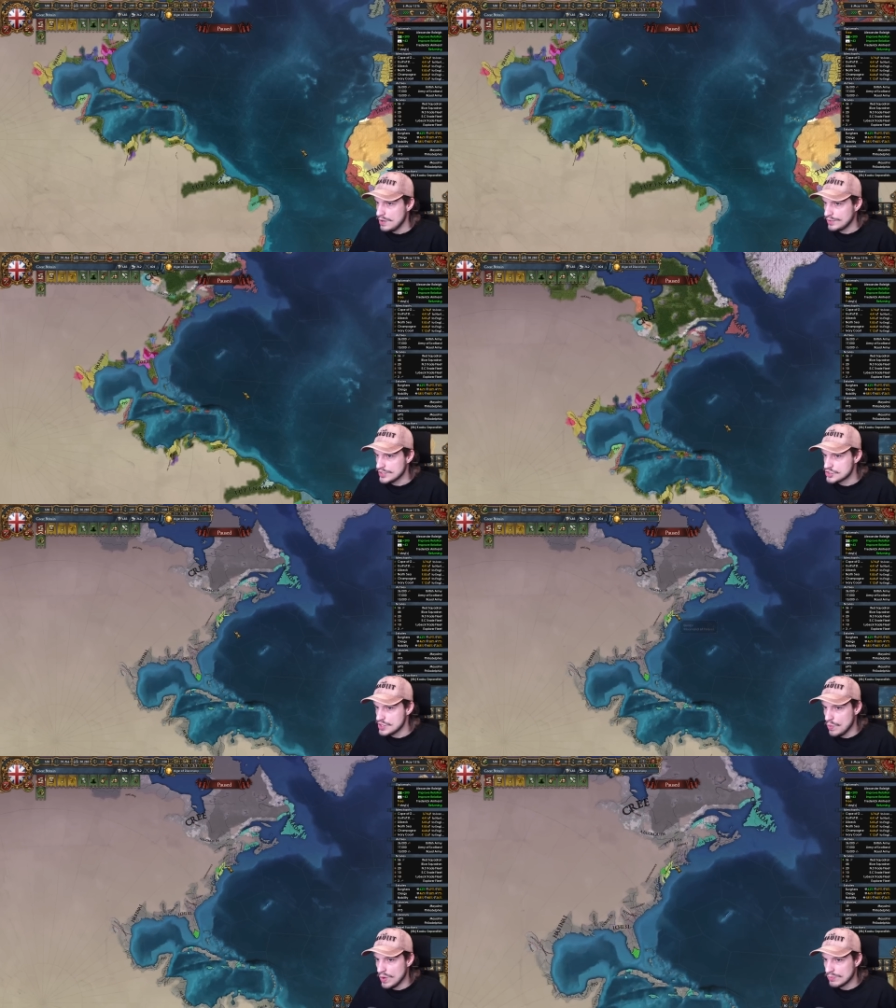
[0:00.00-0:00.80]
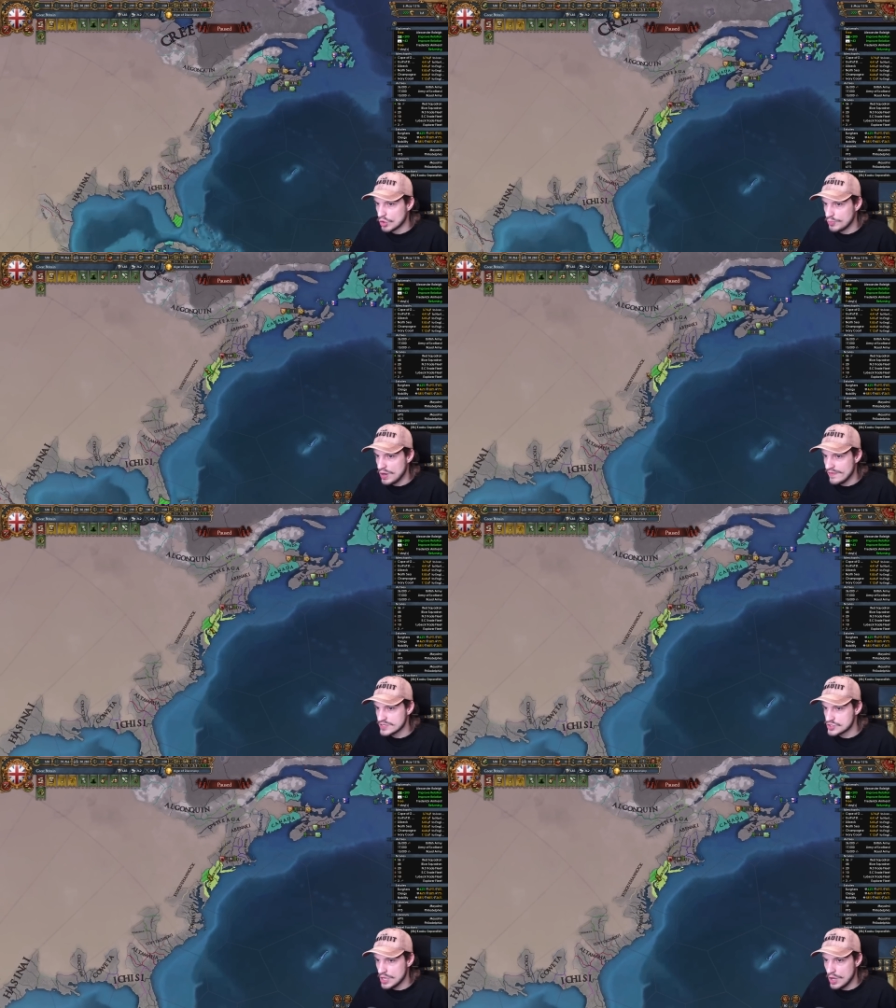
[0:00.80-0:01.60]
Okay, so one more
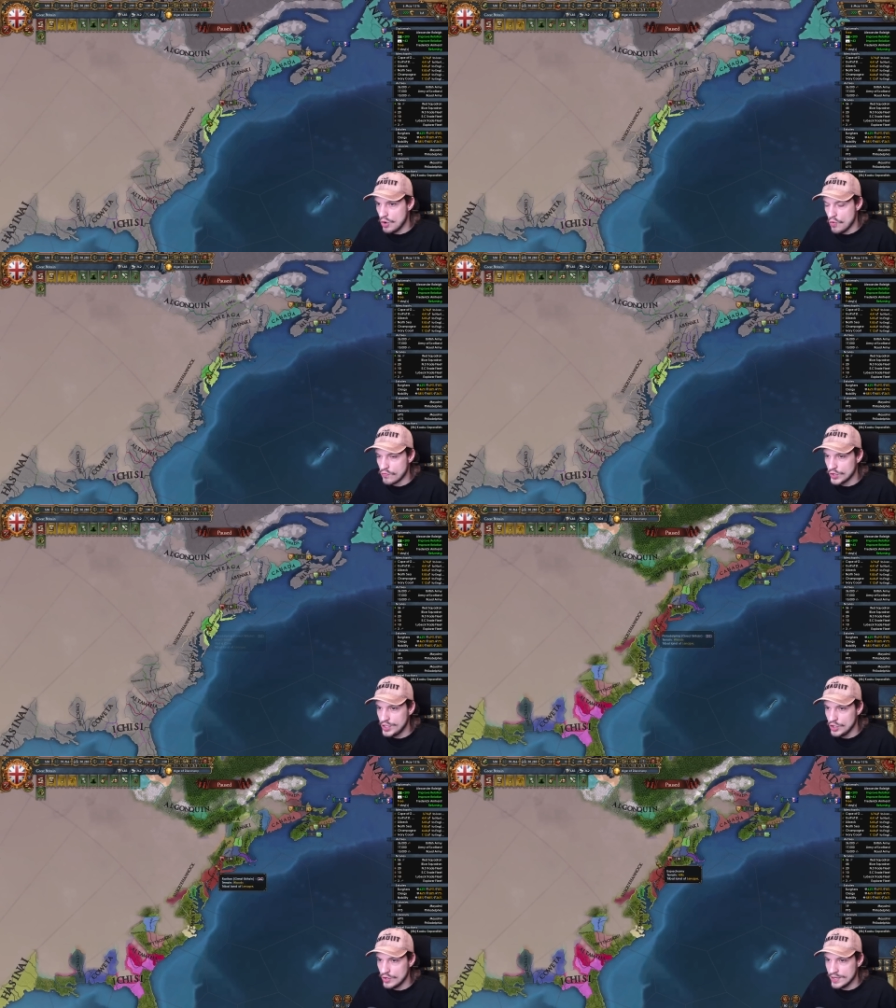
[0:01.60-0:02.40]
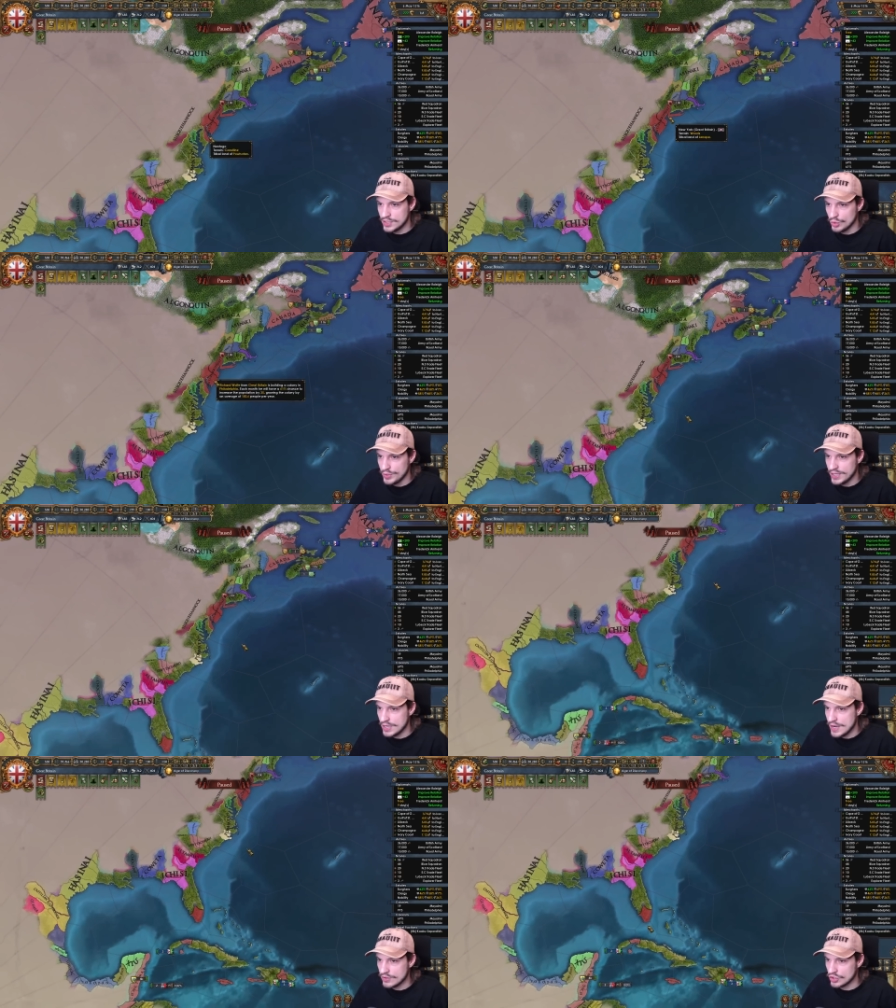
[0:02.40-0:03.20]
province over here until we get
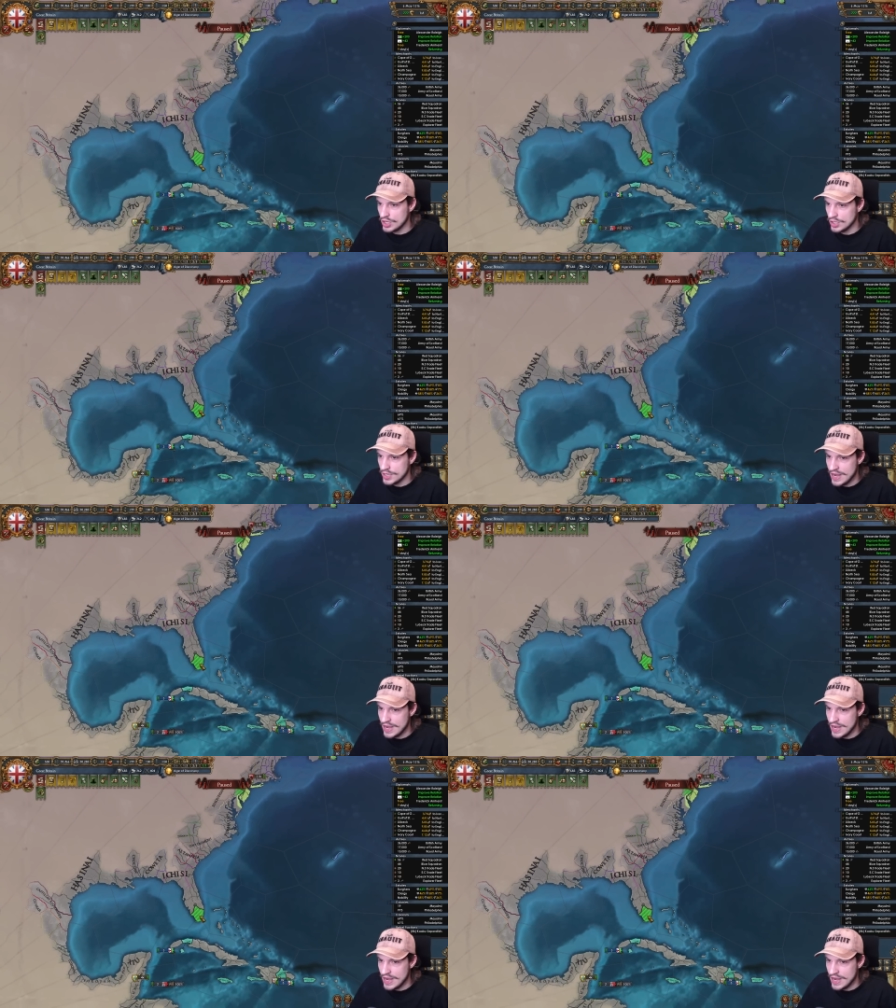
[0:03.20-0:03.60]
another colony.